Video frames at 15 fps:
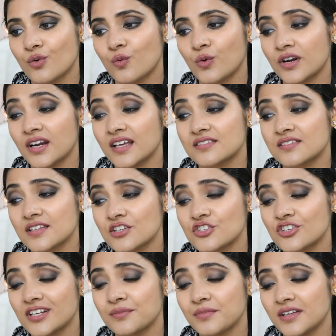what it
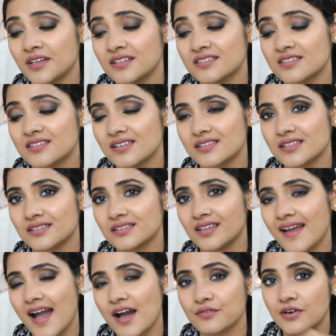essentially means is
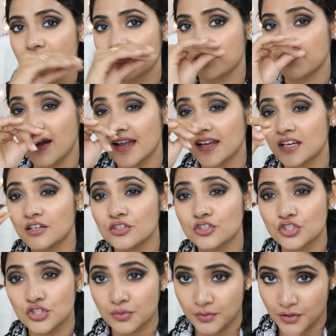they have refined
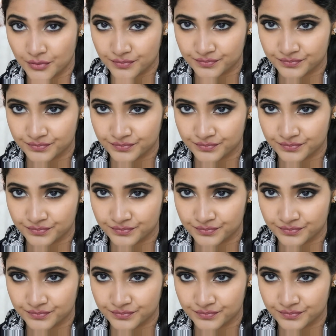shimmer.